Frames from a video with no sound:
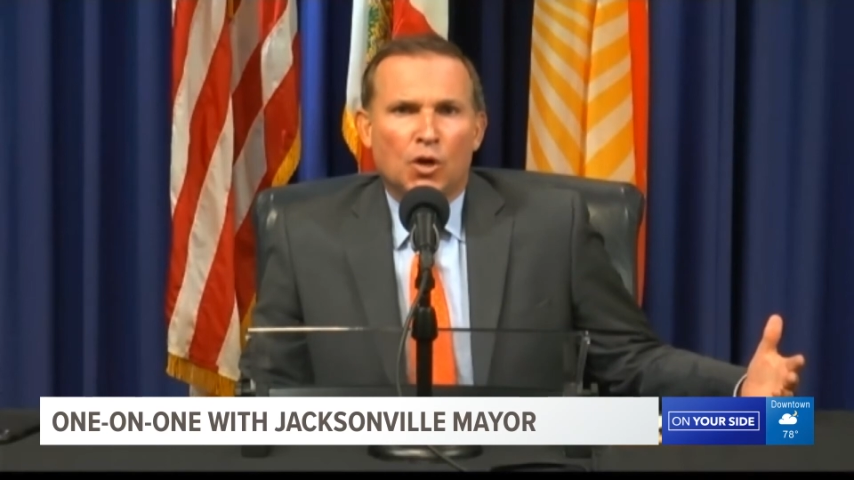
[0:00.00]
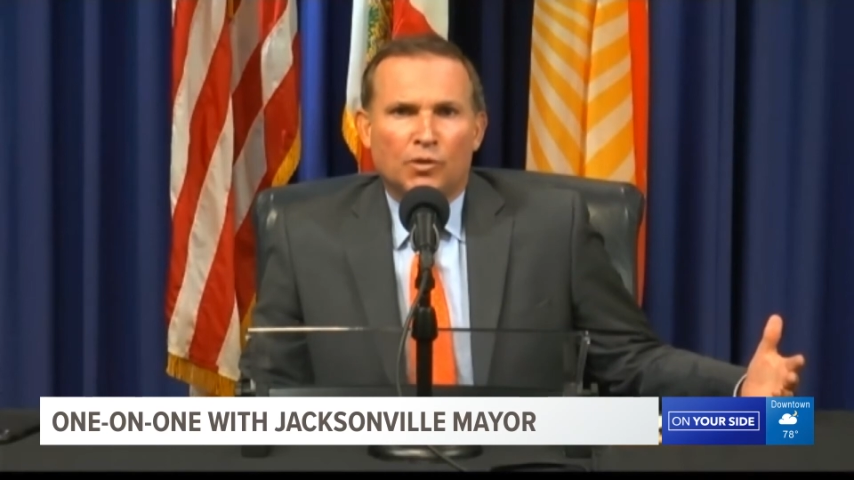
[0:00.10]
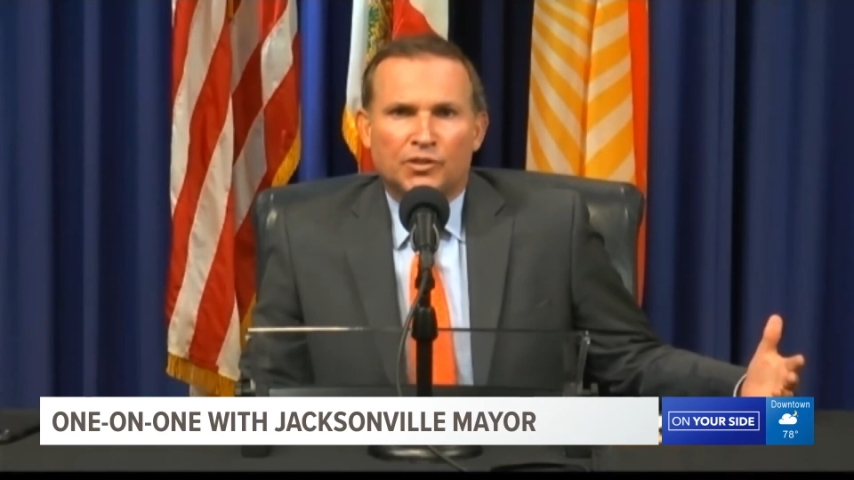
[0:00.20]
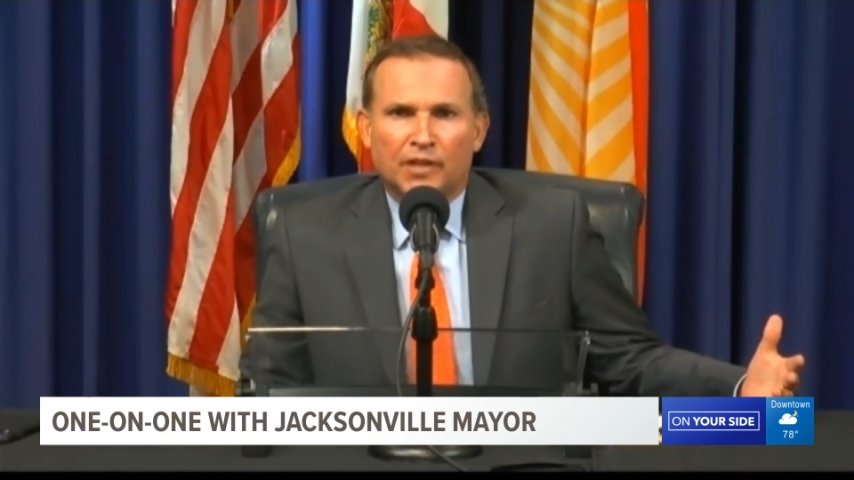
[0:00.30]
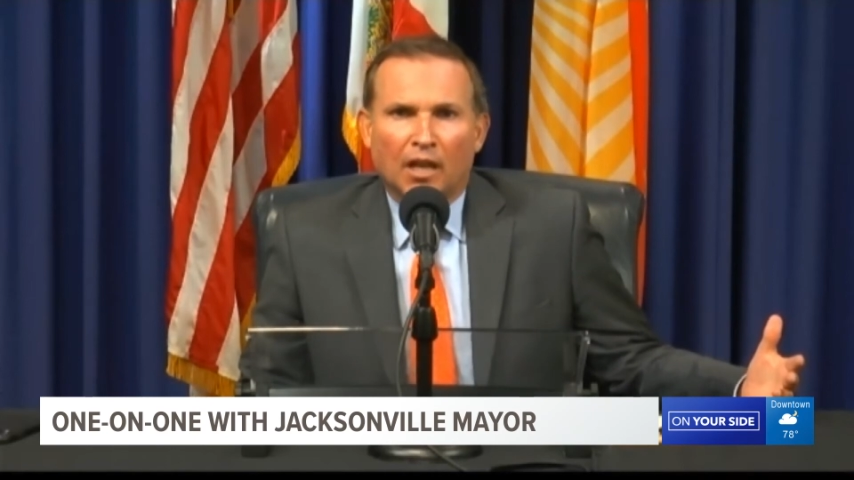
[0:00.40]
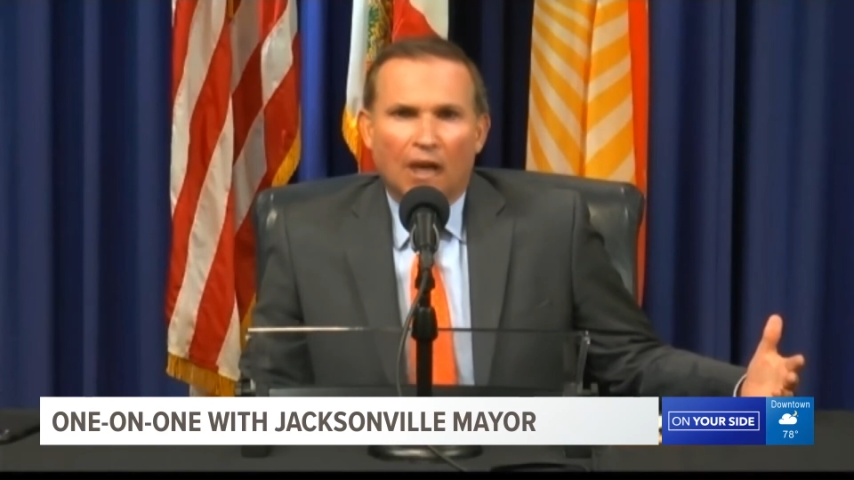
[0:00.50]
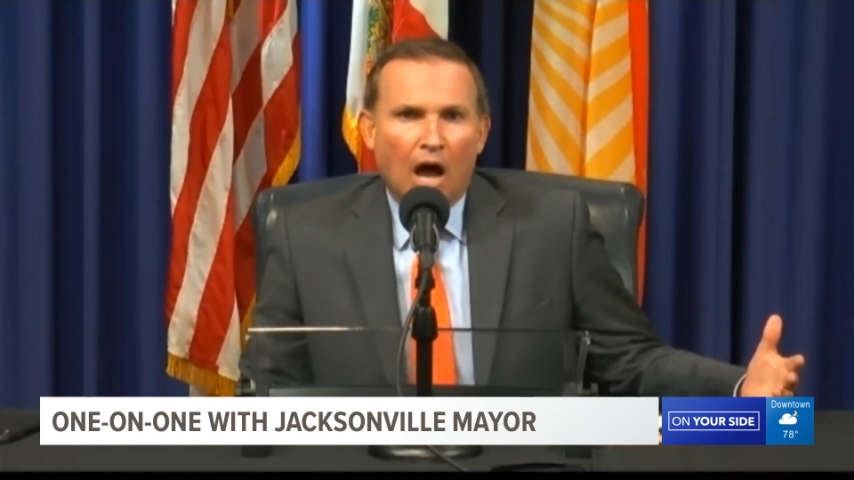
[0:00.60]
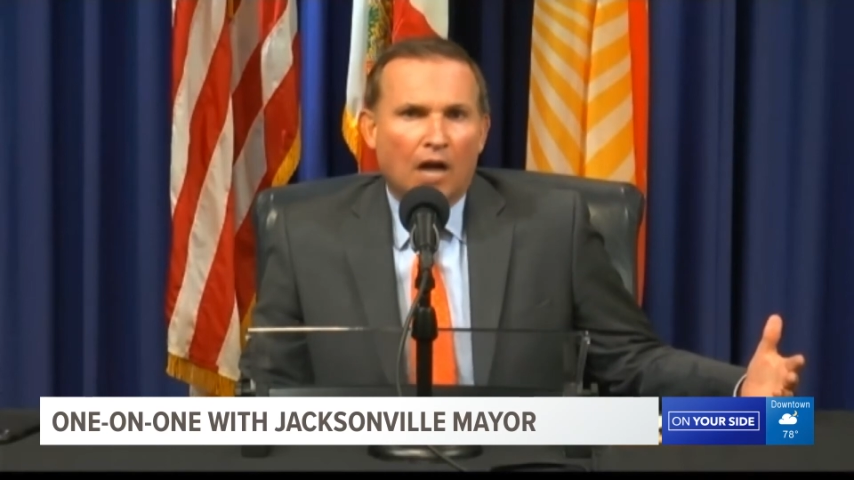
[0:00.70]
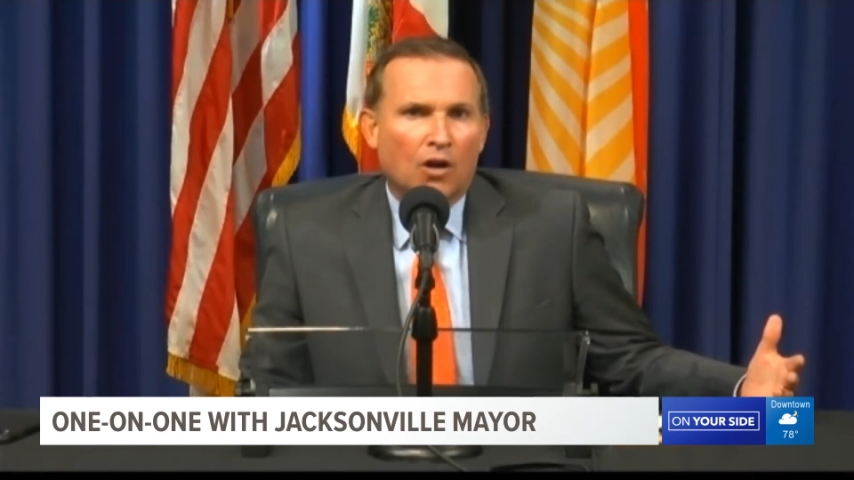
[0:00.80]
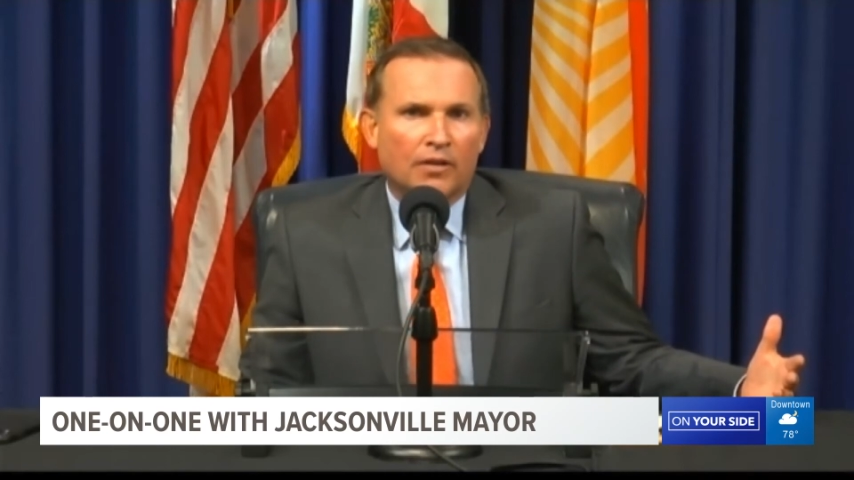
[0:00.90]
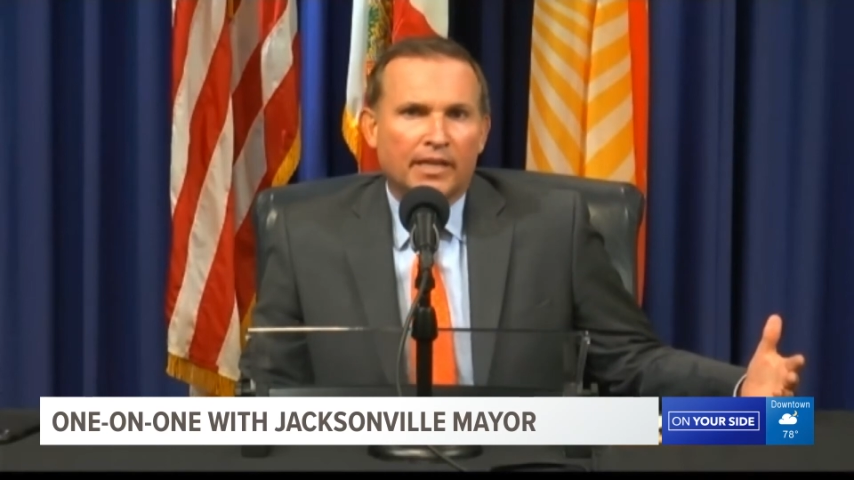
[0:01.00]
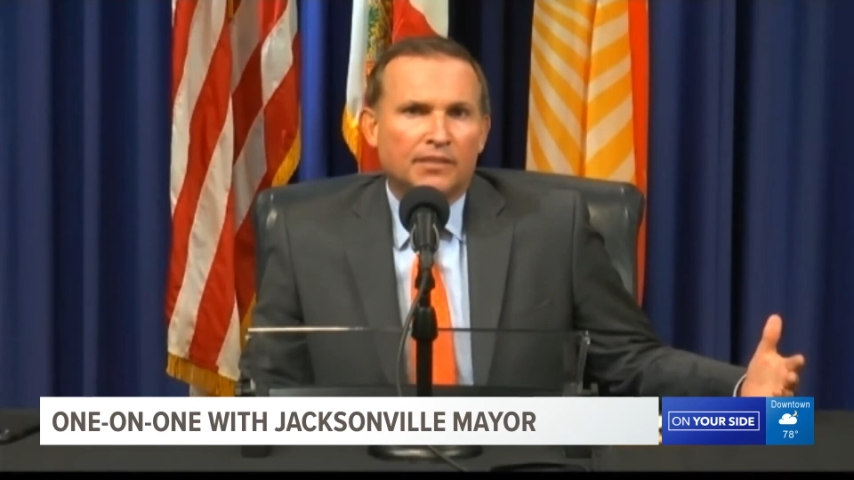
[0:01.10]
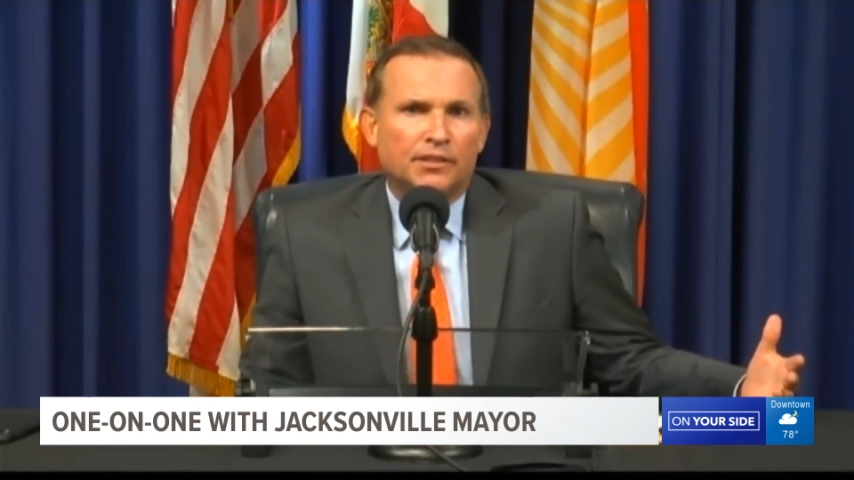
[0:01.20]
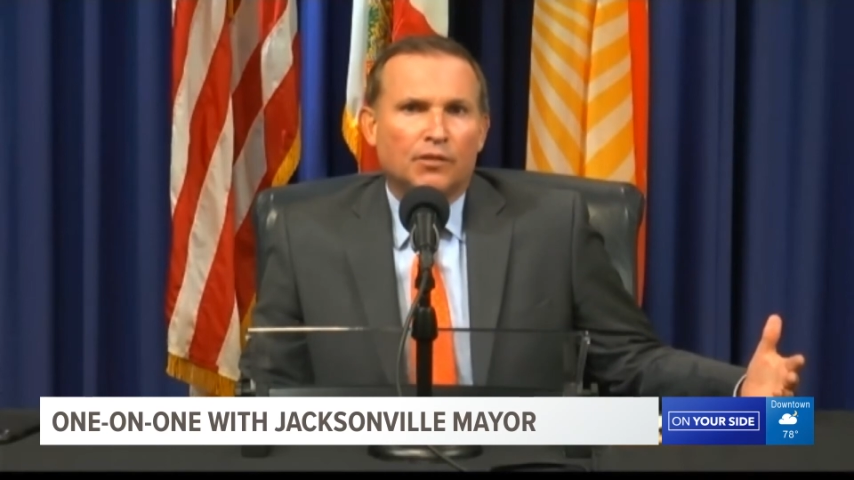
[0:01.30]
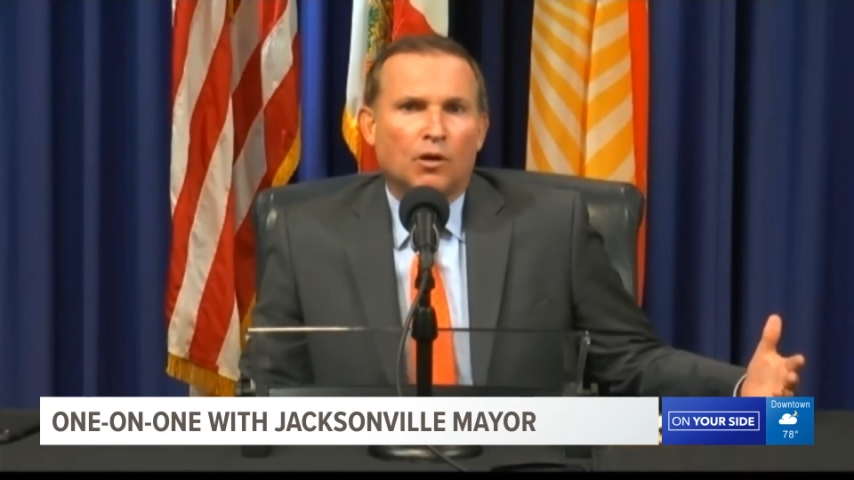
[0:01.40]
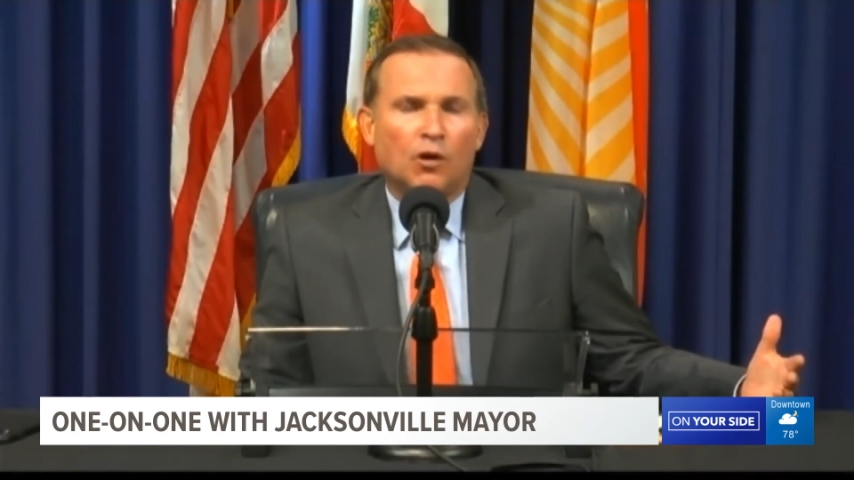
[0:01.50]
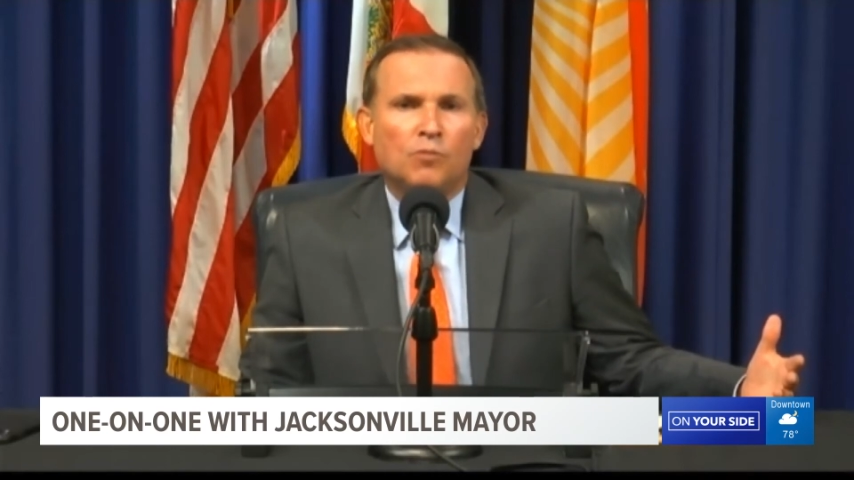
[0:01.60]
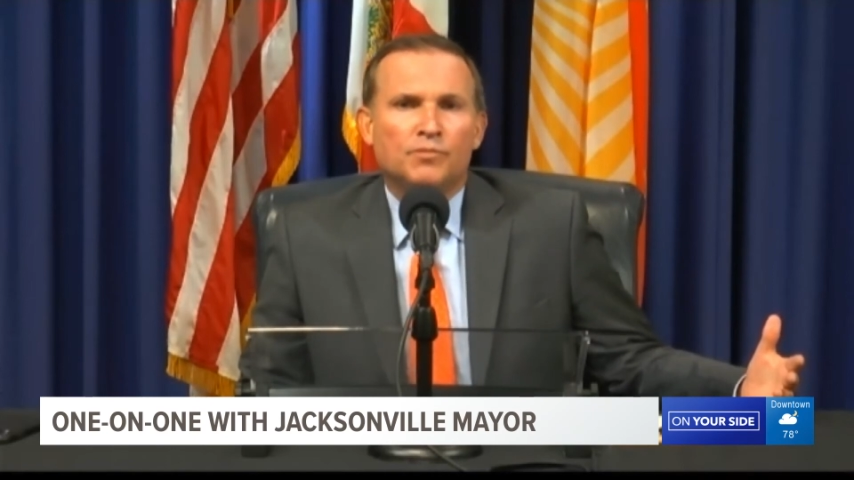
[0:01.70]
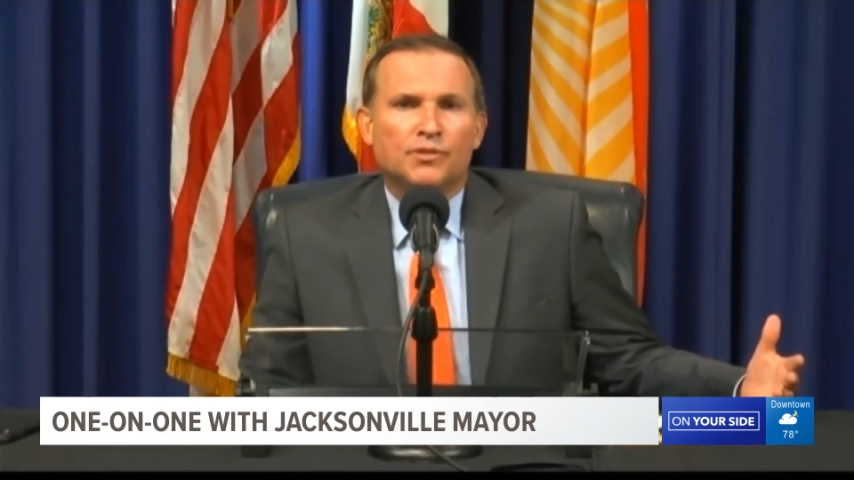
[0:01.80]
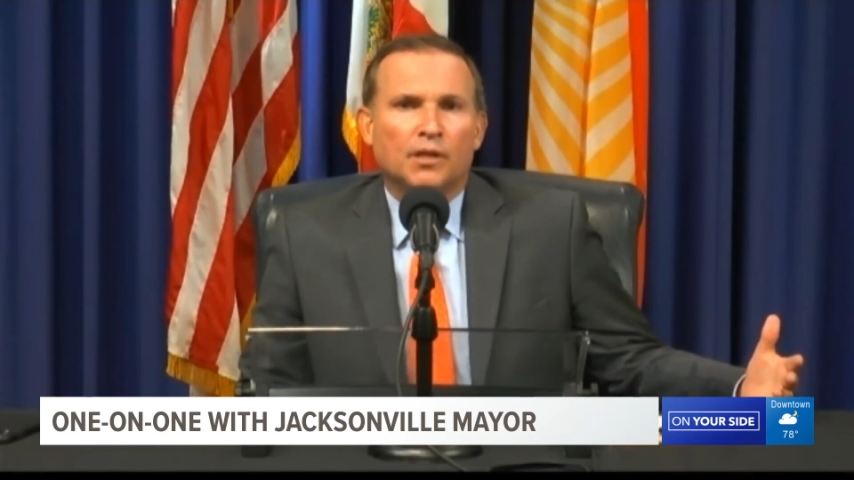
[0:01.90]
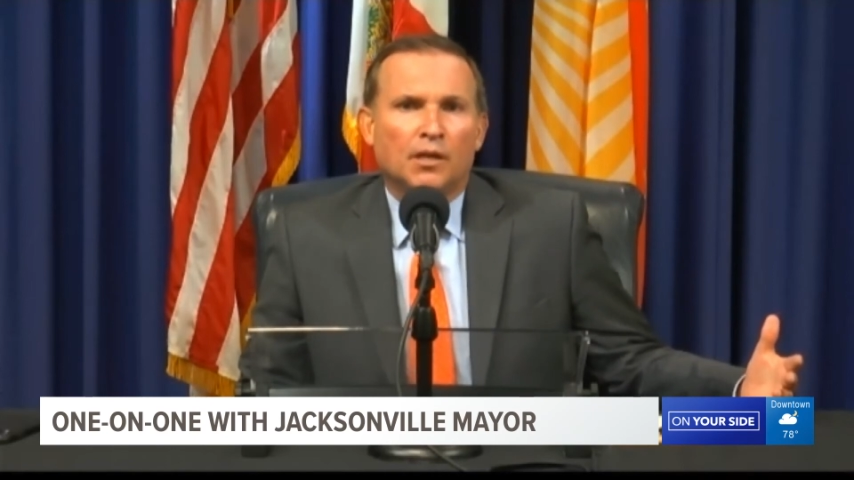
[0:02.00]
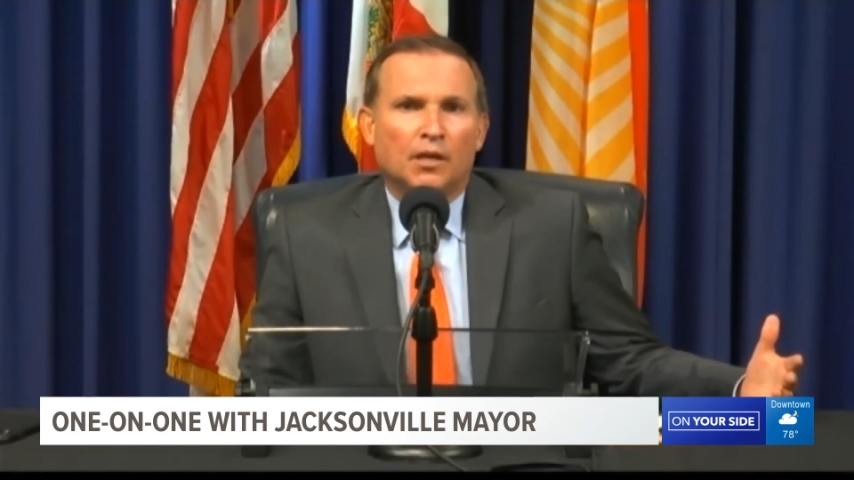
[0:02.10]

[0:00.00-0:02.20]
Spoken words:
We're just going to lock our kids in their homes?